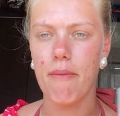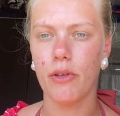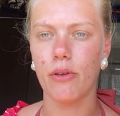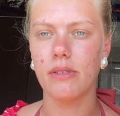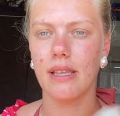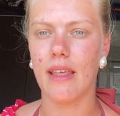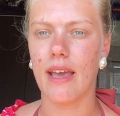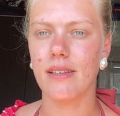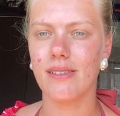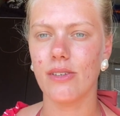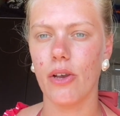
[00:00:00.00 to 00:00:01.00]
using
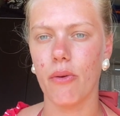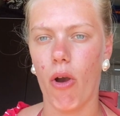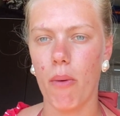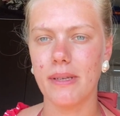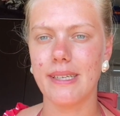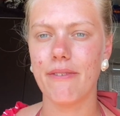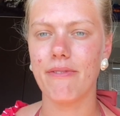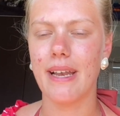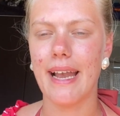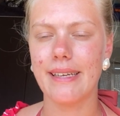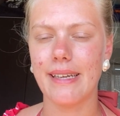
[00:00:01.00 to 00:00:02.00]
this, so I would
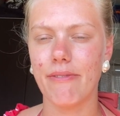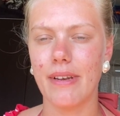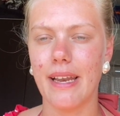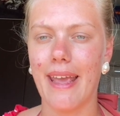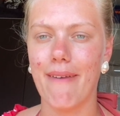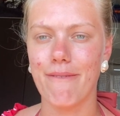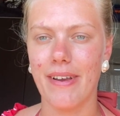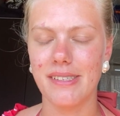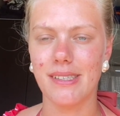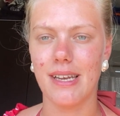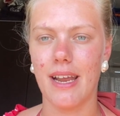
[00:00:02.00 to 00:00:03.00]
definitely
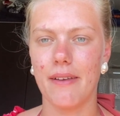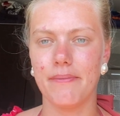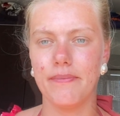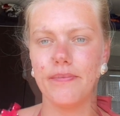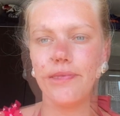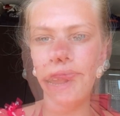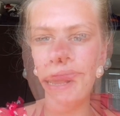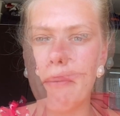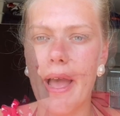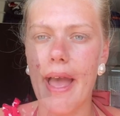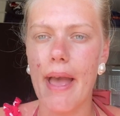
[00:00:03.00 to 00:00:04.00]
invest in it. I straighten
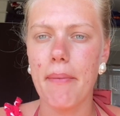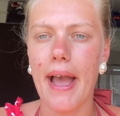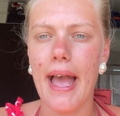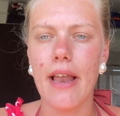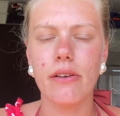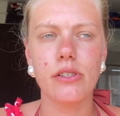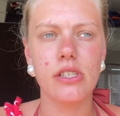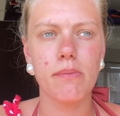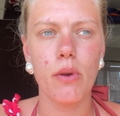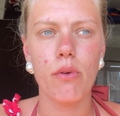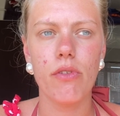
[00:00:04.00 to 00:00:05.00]
my hair looks
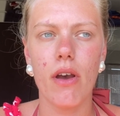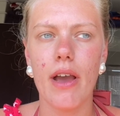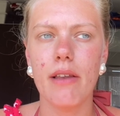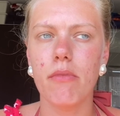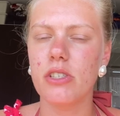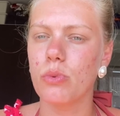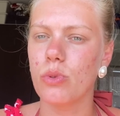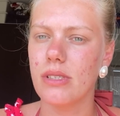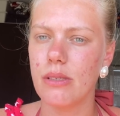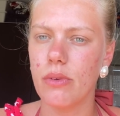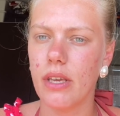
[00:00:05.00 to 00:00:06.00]
smoother and much more
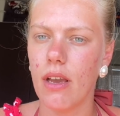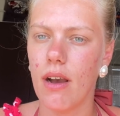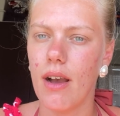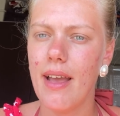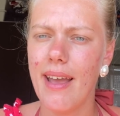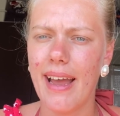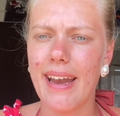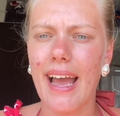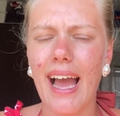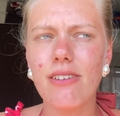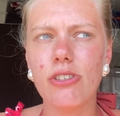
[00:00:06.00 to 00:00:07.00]
silkier, and it
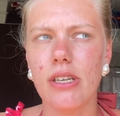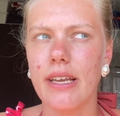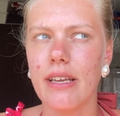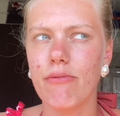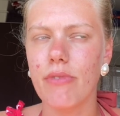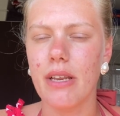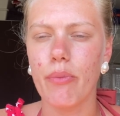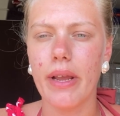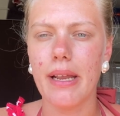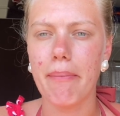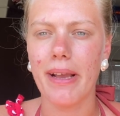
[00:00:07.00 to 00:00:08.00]
actually really
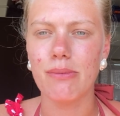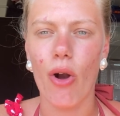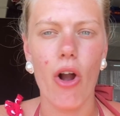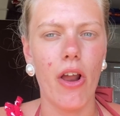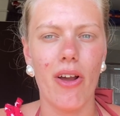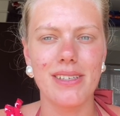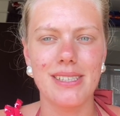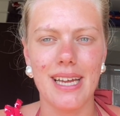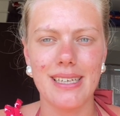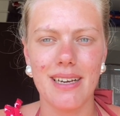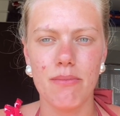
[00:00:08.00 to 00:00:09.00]
weirdly makes my highlights
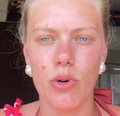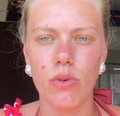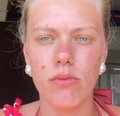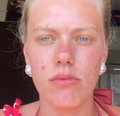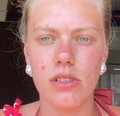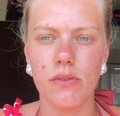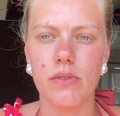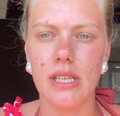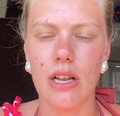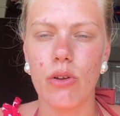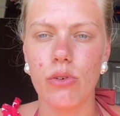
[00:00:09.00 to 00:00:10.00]
stand out more, because
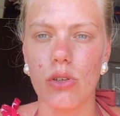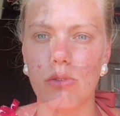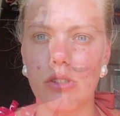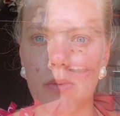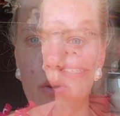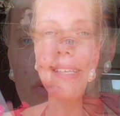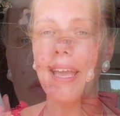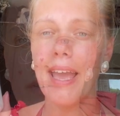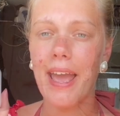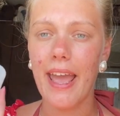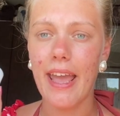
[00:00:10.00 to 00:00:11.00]
obviously it looks so smooth.
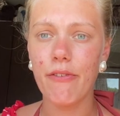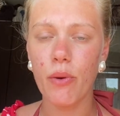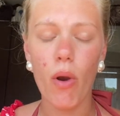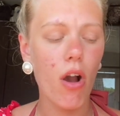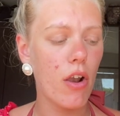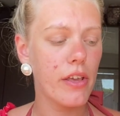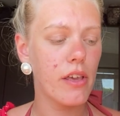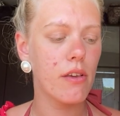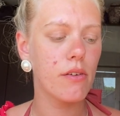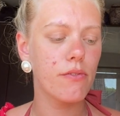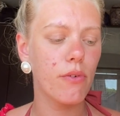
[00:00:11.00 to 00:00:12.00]
If you are
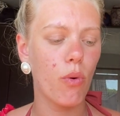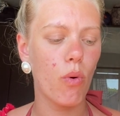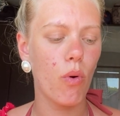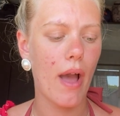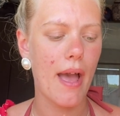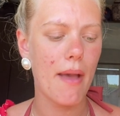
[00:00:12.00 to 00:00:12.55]
looking for